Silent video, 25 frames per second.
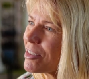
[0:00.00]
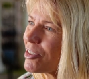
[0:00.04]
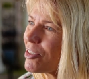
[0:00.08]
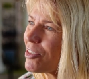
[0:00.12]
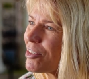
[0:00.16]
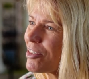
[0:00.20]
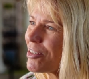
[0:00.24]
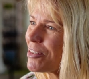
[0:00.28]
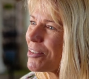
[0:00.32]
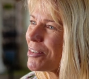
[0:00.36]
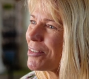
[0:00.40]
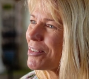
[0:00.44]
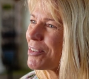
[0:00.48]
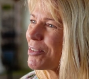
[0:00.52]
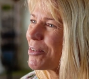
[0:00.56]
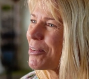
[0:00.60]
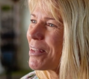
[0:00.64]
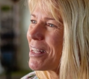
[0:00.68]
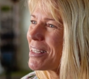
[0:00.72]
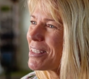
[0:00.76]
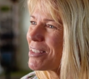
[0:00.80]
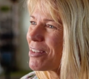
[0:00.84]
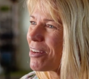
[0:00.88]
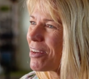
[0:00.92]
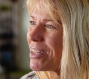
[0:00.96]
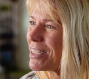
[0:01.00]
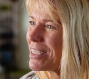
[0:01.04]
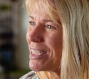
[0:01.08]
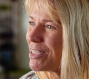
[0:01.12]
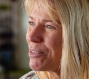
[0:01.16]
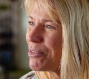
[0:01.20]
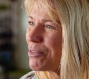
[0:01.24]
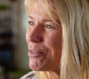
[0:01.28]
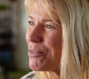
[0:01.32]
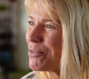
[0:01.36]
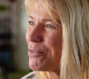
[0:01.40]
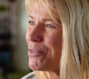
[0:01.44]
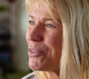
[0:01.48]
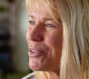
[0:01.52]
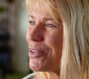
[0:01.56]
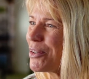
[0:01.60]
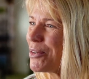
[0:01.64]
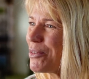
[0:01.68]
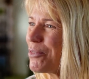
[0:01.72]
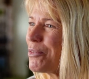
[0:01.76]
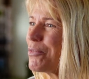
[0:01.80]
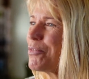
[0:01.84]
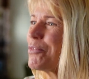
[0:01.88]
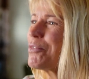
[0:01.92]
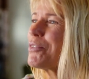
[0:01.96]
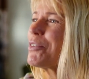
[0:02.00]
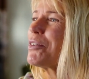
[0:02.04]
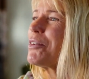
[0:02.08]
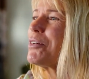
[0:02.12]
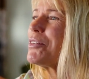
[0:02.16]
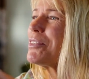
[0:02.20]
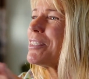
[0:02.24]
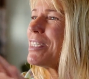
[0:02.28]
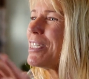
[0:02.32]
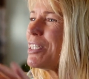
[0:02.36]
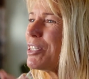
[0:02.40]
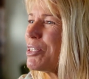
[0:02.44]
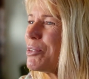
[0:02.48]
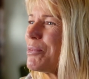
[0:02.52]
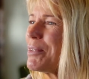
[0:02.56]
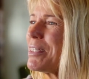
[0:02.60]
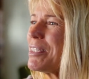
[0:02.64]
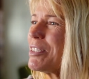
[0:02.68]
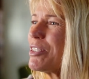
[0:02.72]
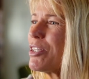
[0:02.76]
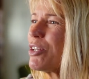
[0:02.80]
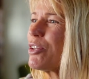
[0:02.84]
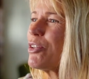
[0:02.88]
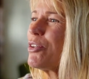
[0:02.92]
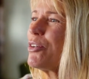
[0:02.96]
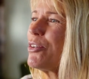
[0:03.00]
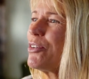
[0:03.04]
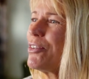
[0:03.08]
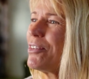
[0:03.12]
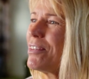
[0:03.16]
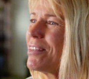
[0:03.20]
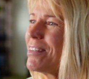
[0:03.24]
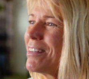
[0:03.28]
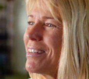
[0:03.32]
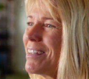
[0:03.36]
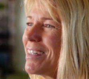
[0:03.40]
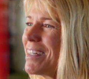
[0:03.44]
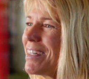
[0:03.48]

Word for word: So that's the idea of continuing to learn.